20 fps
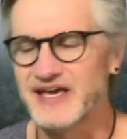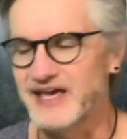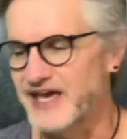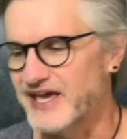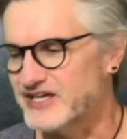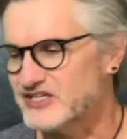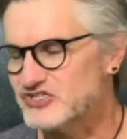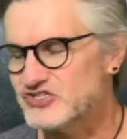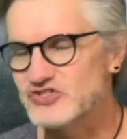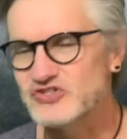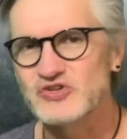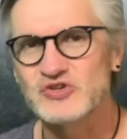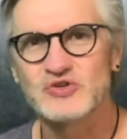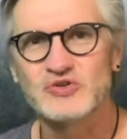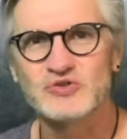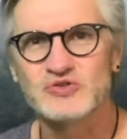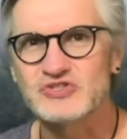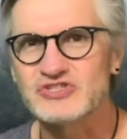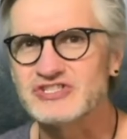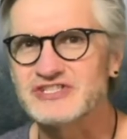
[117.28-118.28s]

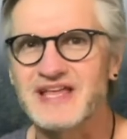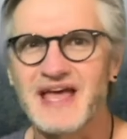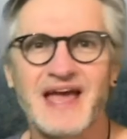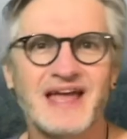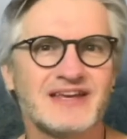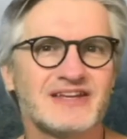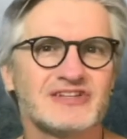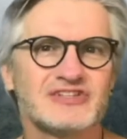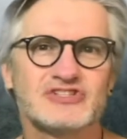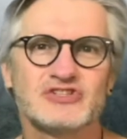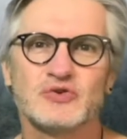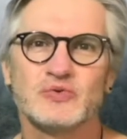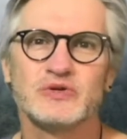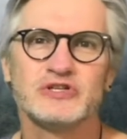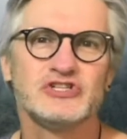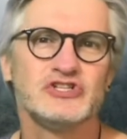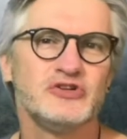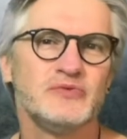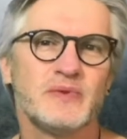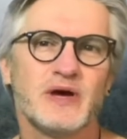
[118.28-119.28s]
external standard to
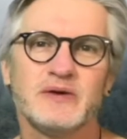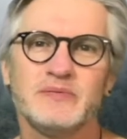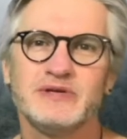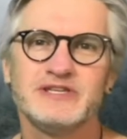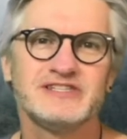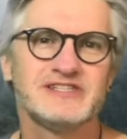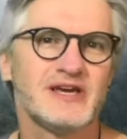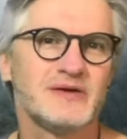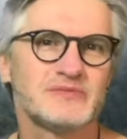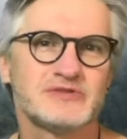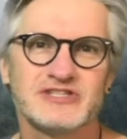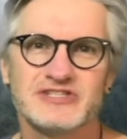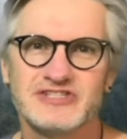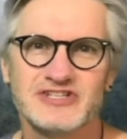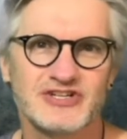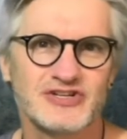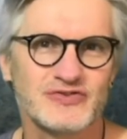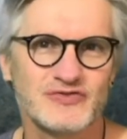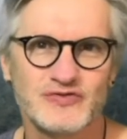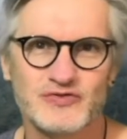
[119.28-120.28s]
which you may be tempted to
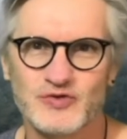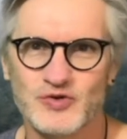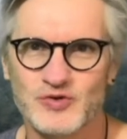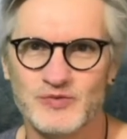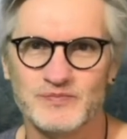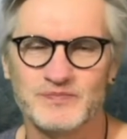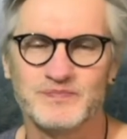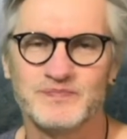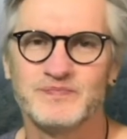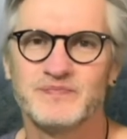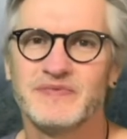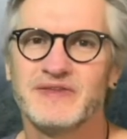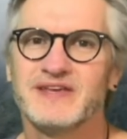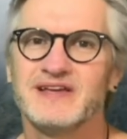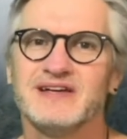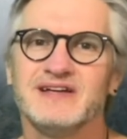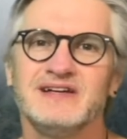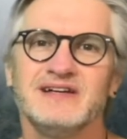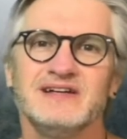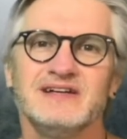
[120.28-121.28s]
conform.
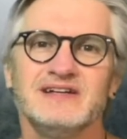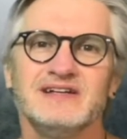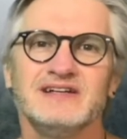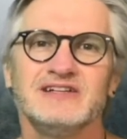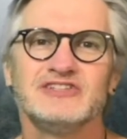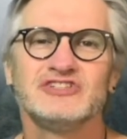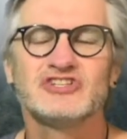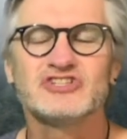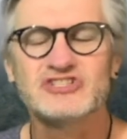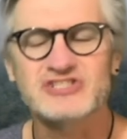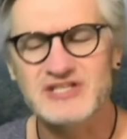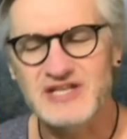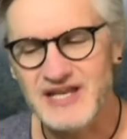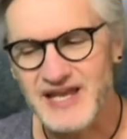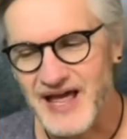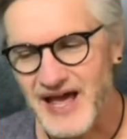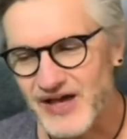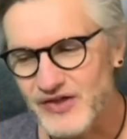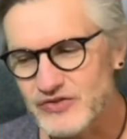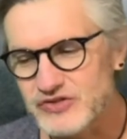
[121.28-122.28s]
Just
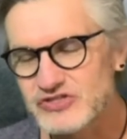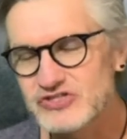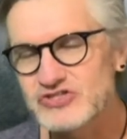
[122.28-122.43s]
allow the